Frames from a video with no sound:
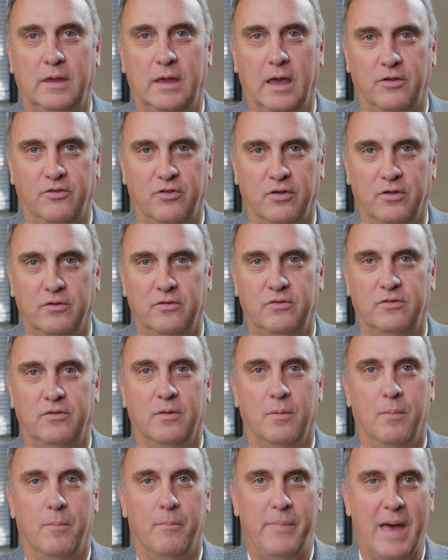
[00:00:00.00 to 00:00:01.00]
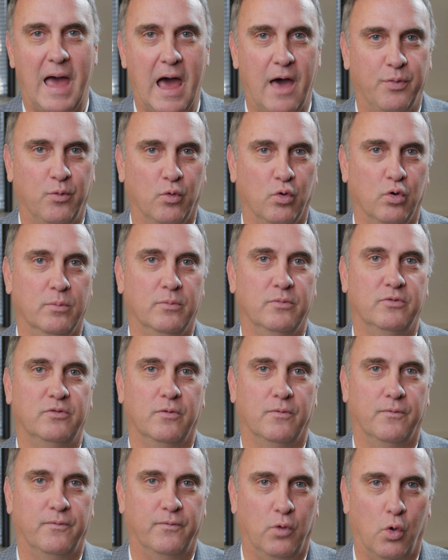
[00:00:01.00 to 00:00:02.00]
Kitchens, bathrooms,
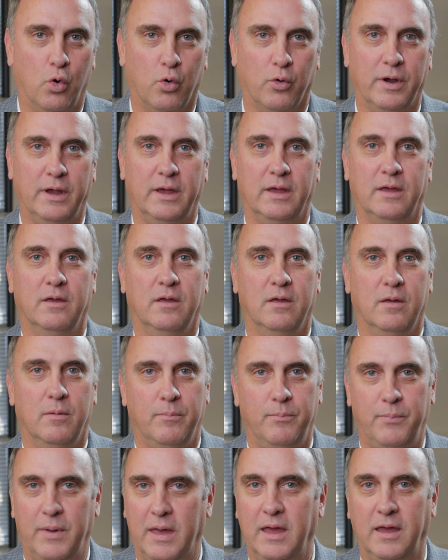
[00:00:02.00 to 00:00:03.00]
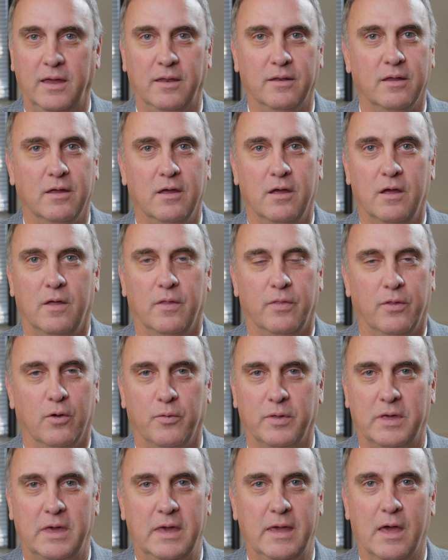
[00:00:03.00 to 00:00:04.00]
flooring, paint, they're
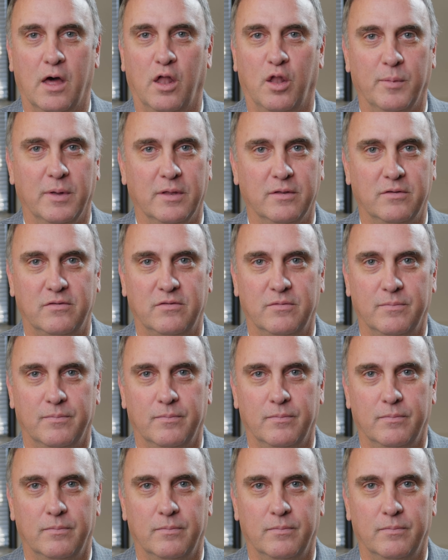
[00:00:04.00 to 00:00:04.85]
the key elements.